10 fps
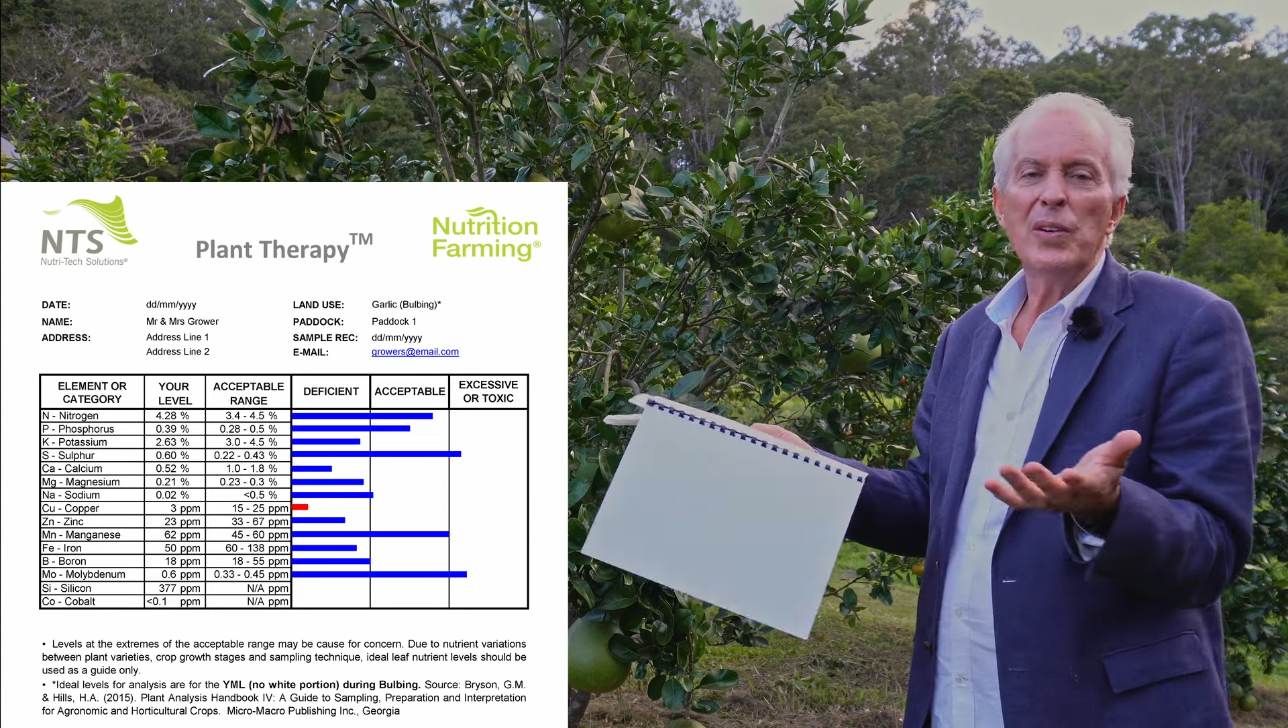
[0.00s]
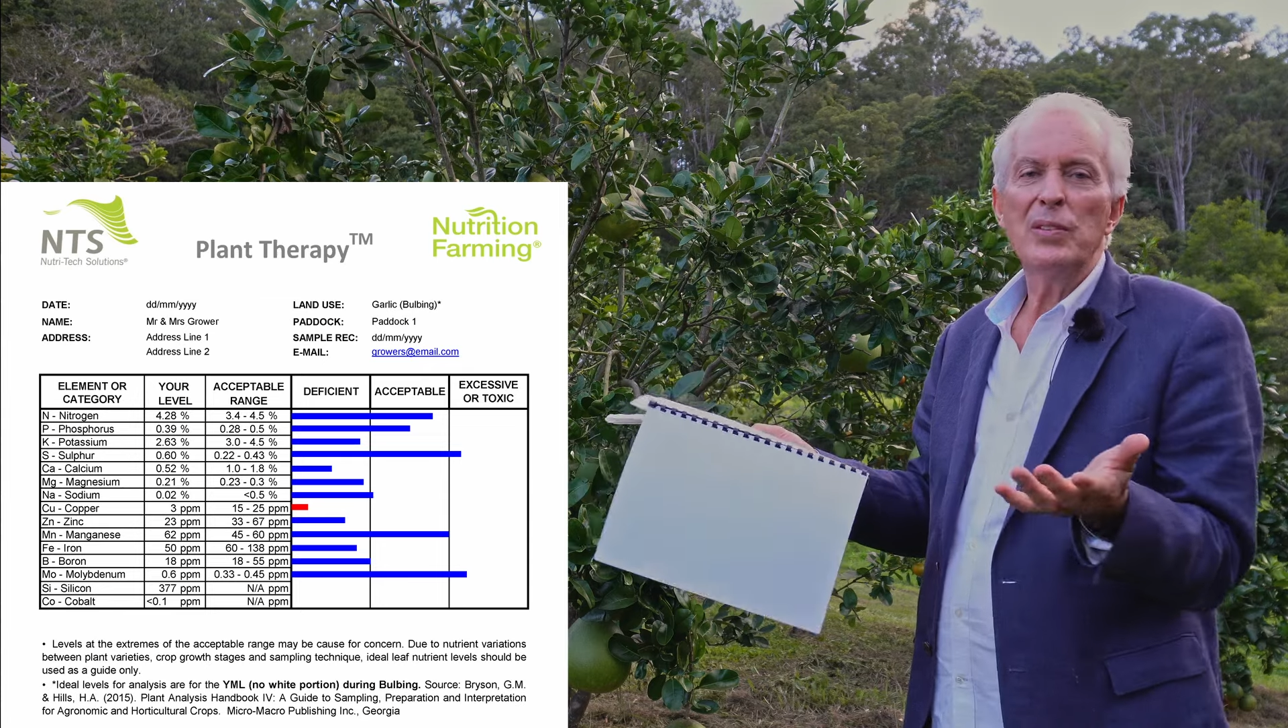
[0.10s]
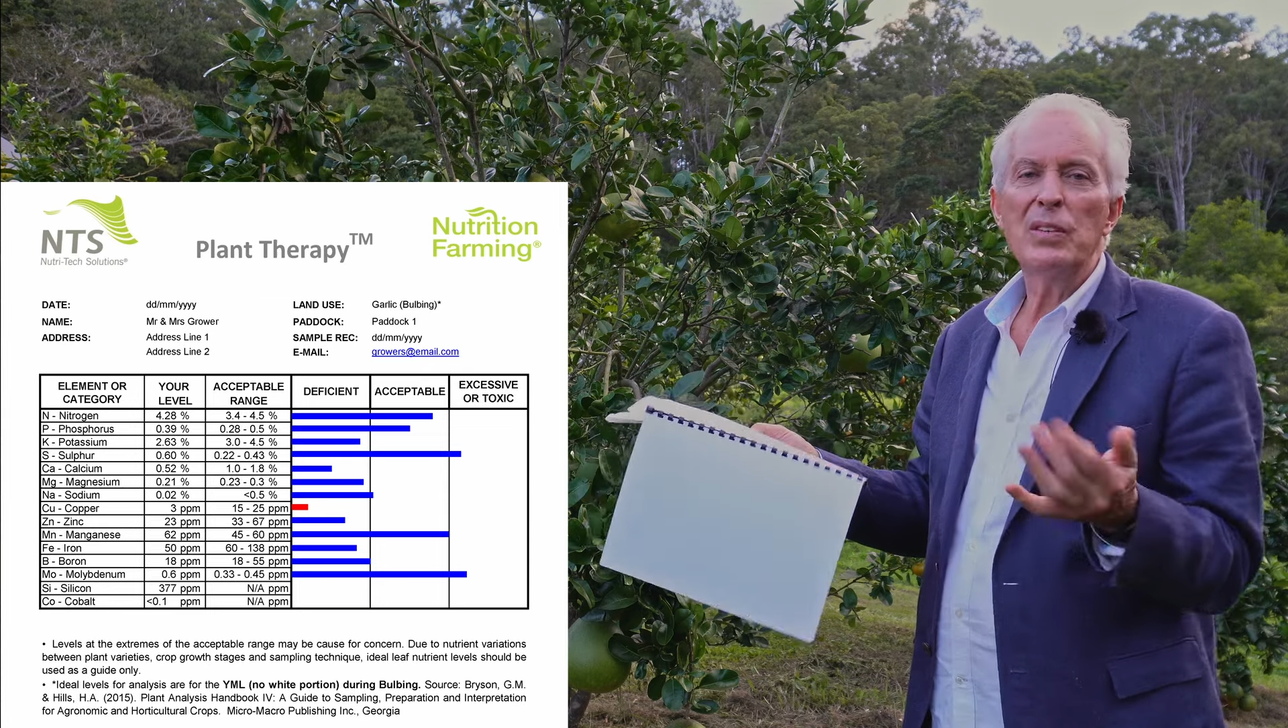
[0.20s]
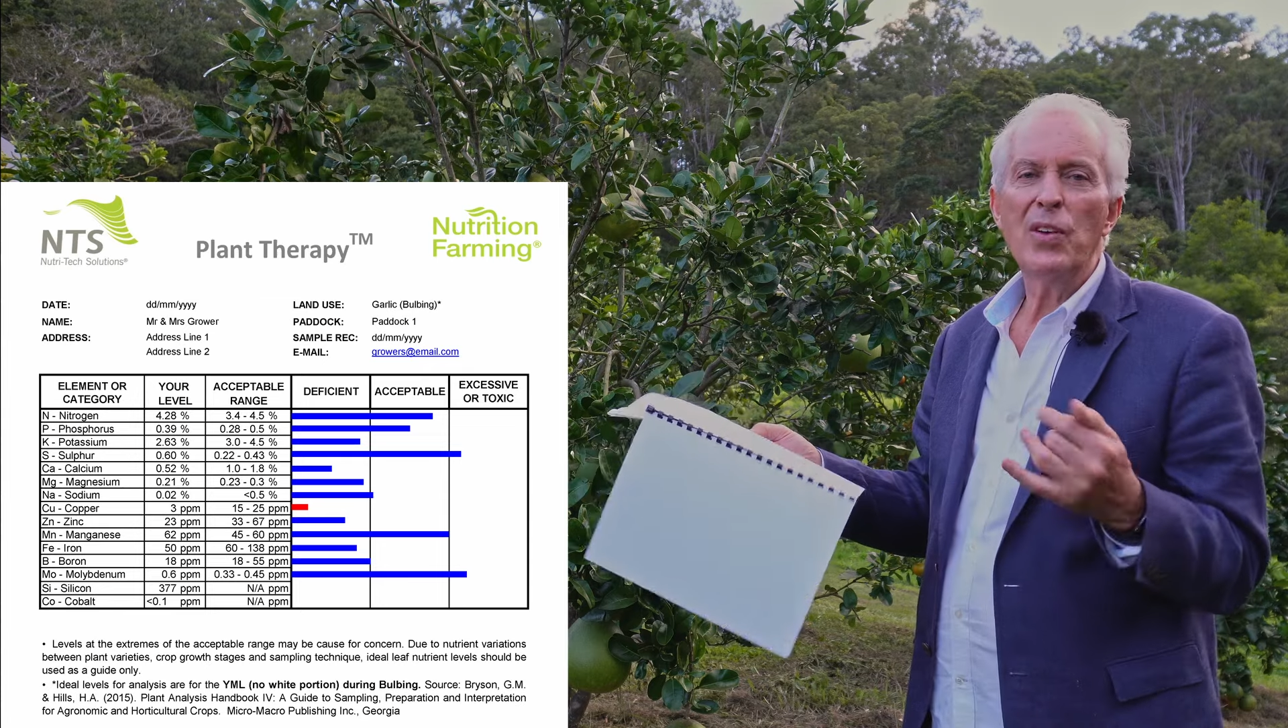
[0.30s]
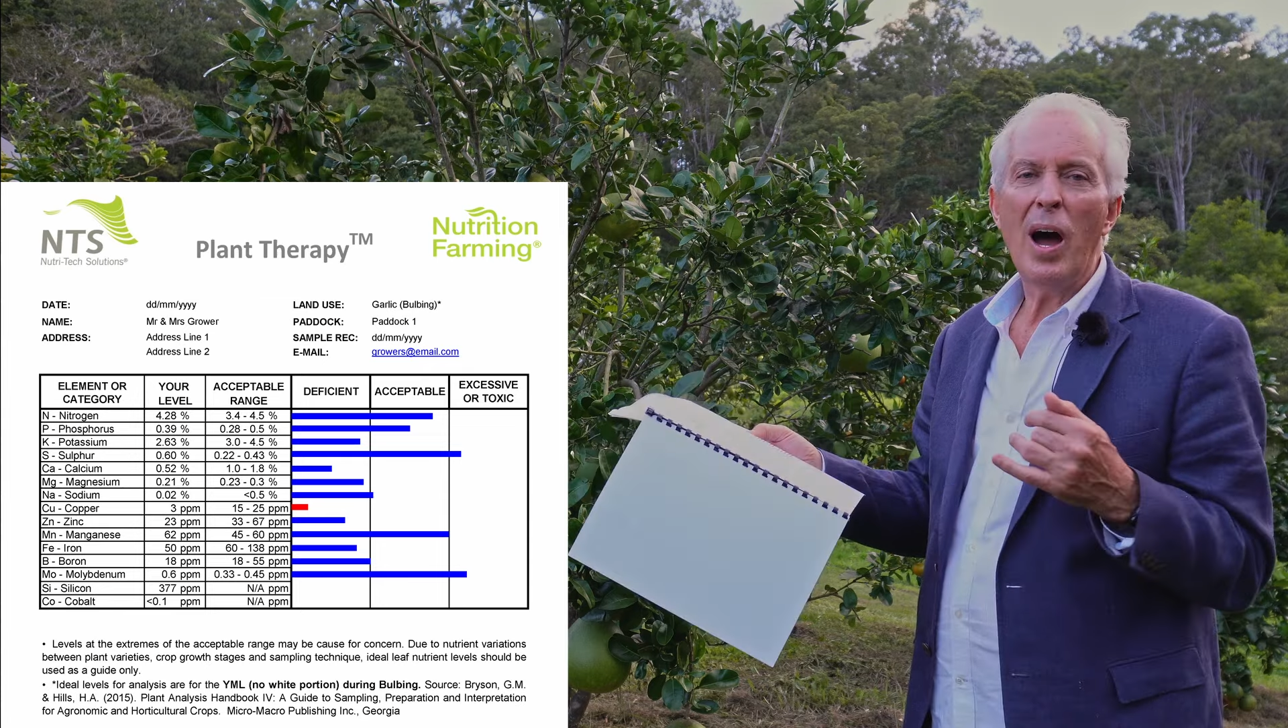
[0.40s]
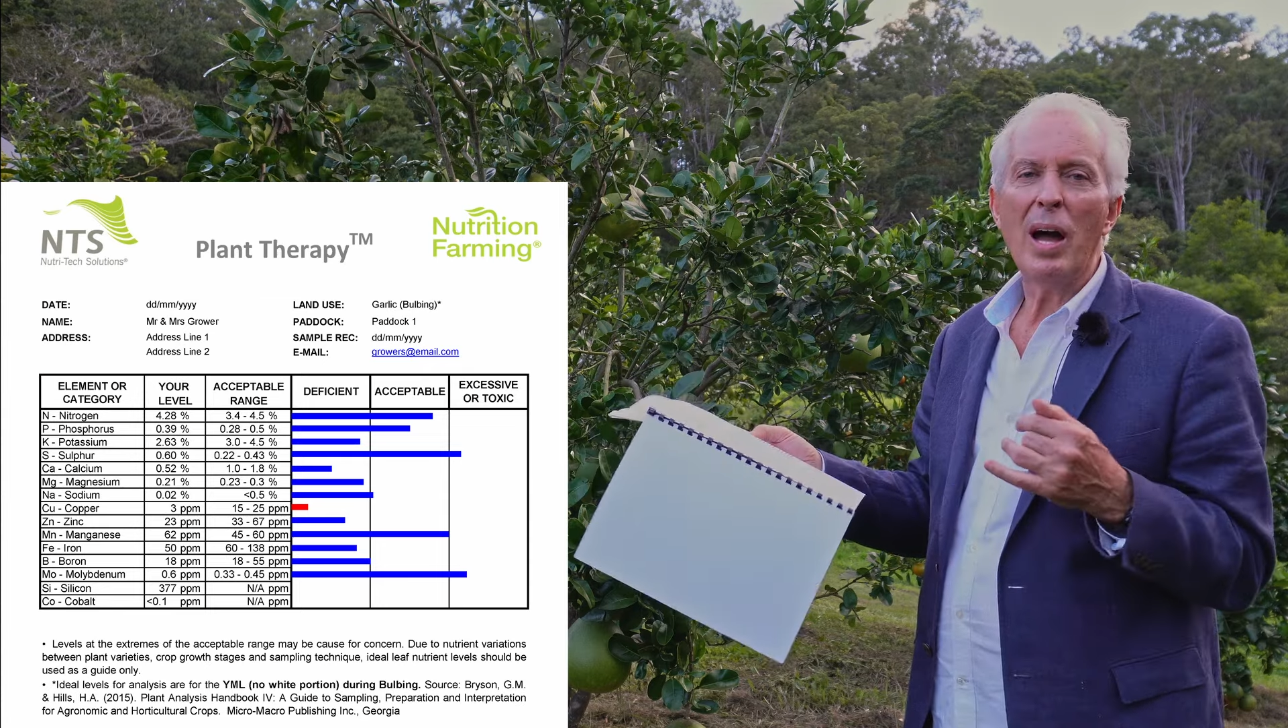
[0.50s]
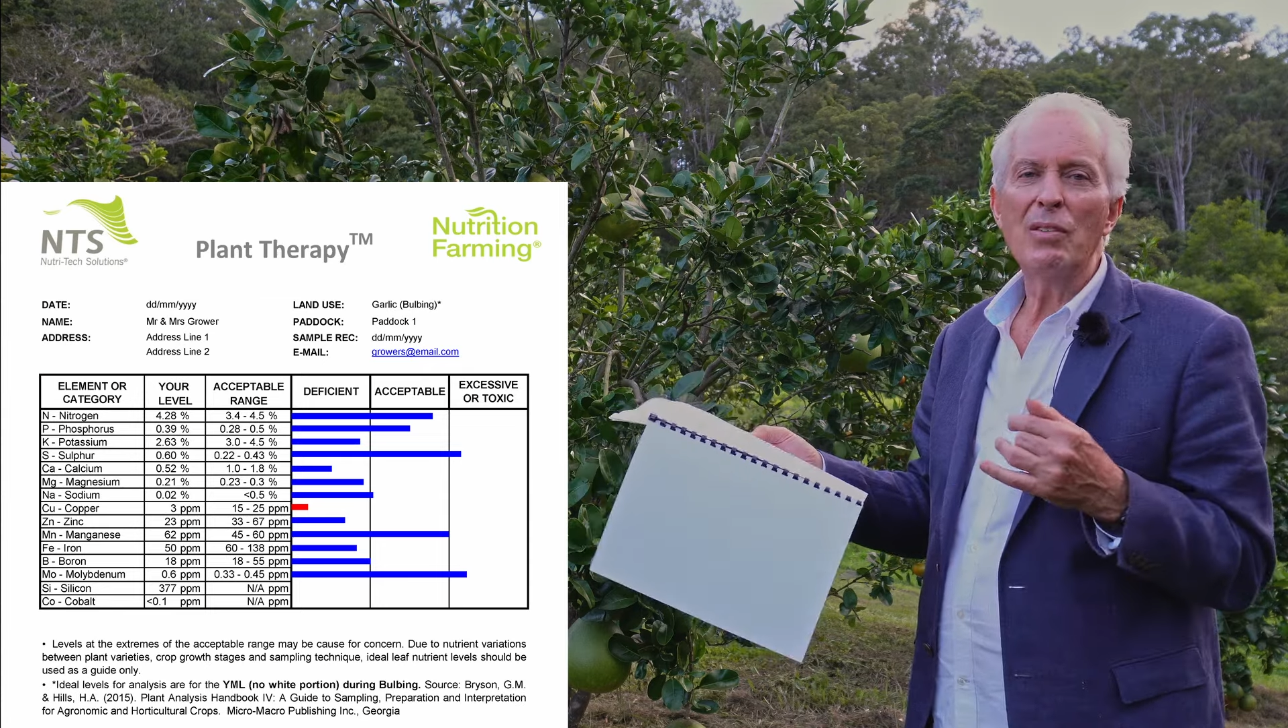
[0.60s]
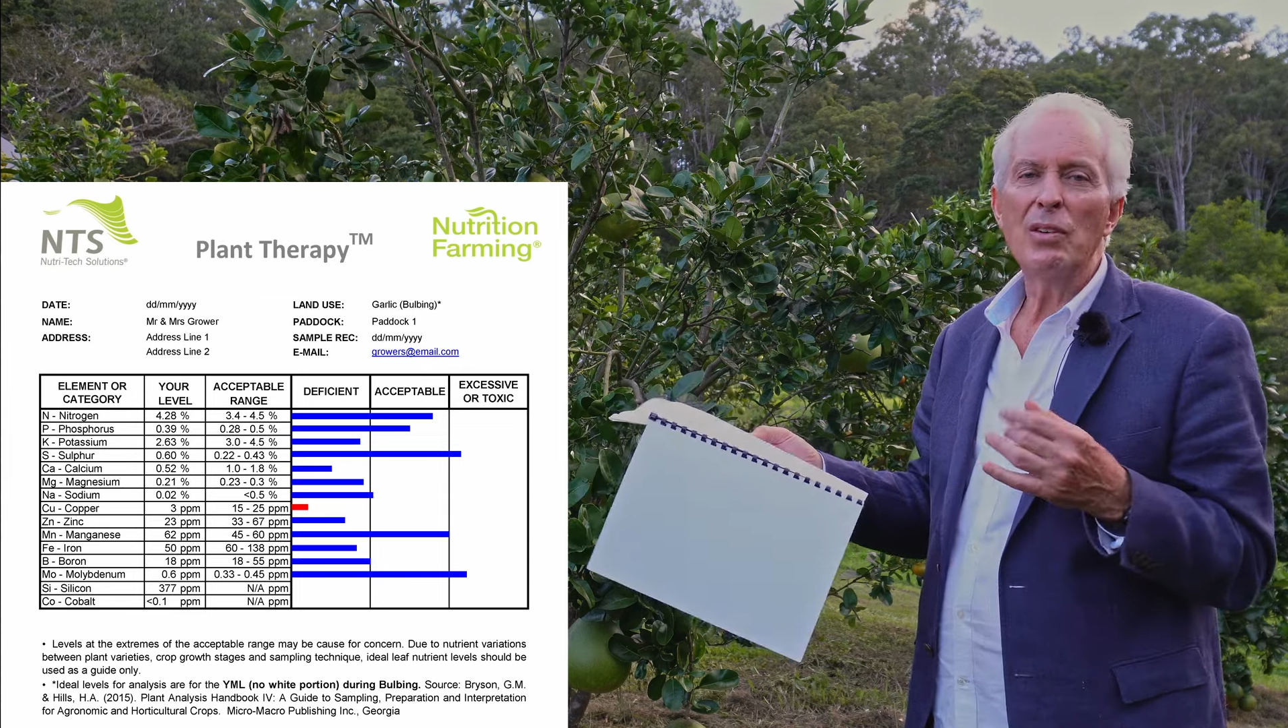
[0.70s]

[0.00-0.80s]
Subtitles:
55